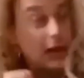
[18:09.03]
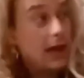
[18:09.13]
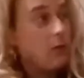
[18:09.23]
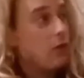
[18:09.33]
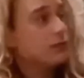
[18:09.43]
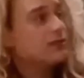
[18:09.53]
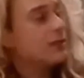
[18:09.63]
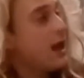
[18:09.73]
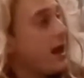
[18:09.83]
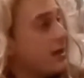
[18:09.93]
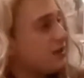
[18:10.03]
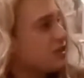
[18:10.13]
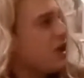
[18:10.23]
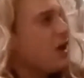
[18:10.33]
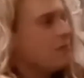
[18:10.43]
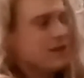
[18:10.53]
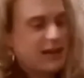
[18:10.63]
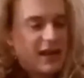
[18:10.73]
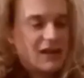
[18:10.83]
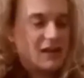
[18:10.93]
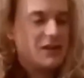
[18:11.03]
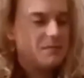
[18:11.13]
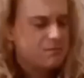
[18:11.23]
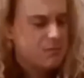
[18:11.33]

I won't deny it's complicated.